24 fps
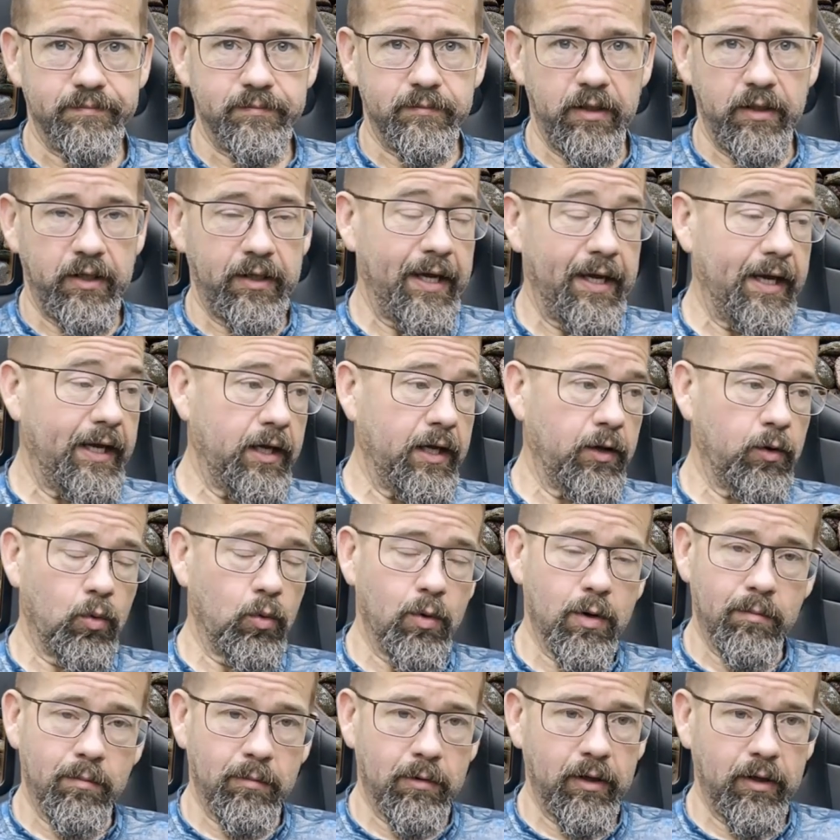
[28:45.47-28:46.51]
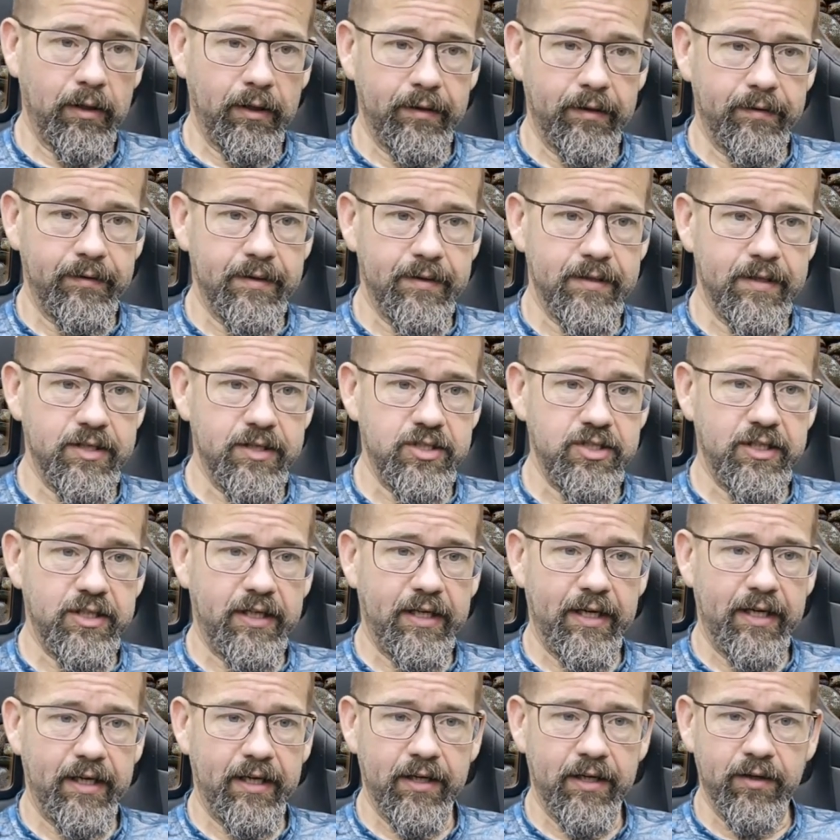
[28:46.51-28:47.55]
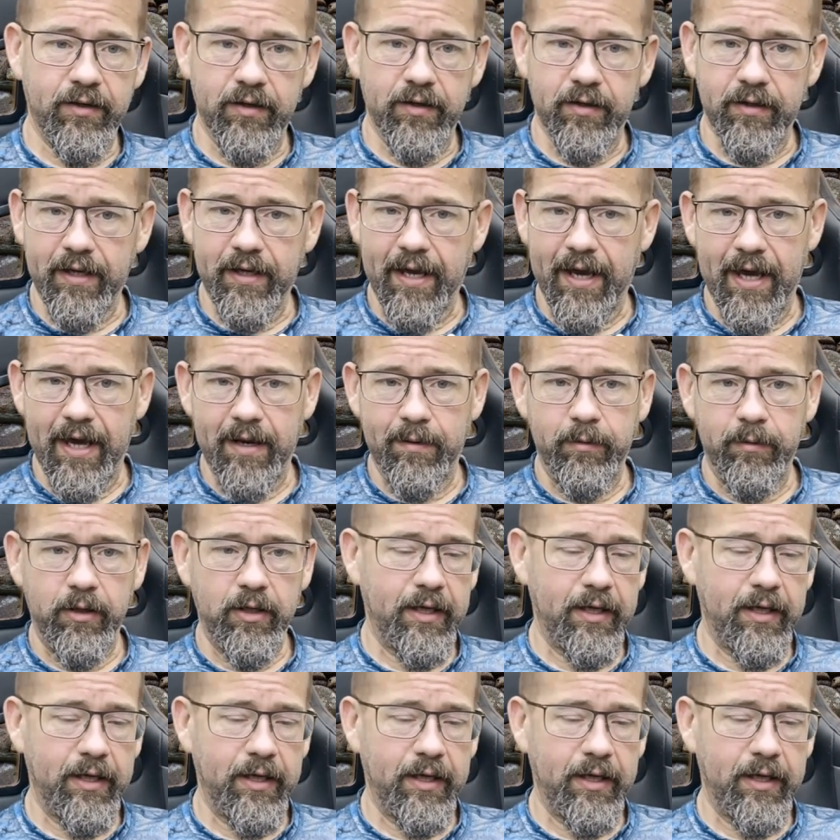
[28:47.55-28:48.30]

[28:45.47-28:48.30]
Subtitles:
You can't go to Walmart and get this. You can't go to Academy.